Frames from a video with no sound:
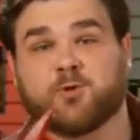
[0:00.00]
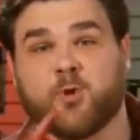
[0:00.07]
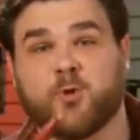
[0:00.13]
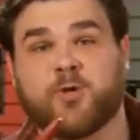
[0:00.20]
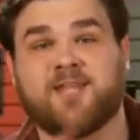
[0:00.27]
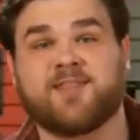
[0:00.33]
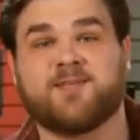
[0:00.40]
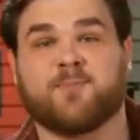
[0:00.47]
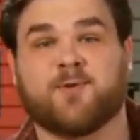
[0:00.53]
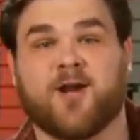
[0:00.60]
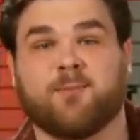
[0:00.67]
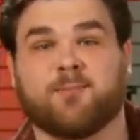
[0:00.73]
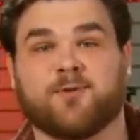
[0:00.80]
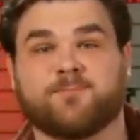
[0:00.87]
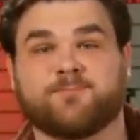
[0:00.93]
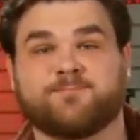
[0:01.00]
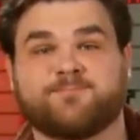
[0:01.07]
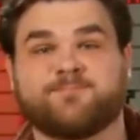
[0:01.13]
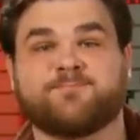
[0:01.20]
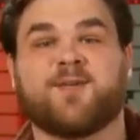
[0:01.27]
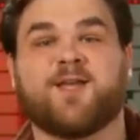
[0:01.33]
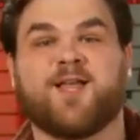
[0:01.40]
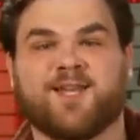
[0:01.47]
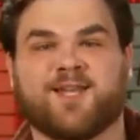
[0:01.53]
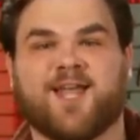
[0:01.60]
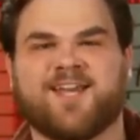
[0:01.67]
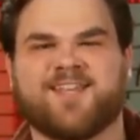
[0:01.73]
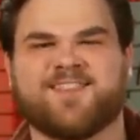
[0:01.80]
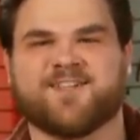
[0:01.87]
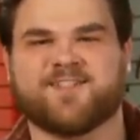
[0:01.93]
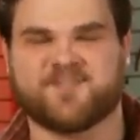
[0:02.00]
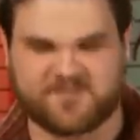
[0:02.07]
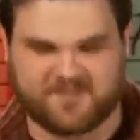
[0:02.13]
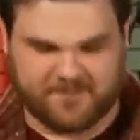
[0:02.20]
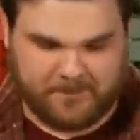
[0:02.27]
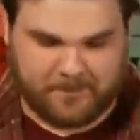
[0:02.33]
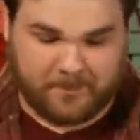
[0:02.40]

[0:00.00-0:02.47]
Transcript: locate the problem, like this.